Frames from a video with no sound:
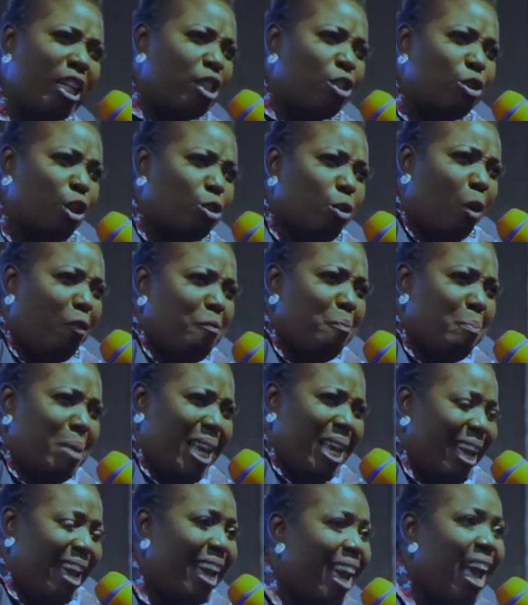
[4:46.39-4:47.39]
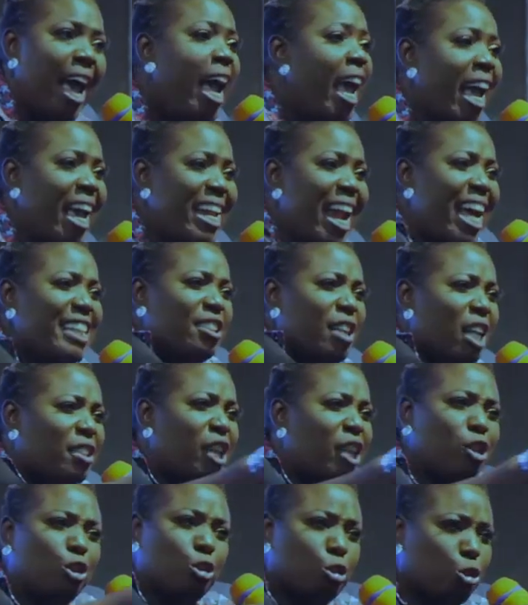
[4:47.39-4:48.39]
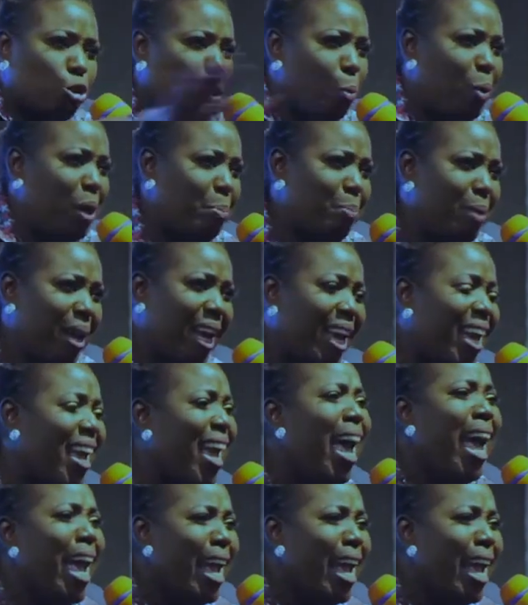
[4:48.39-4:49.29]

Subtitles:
is not of me. It has nothing to do with me.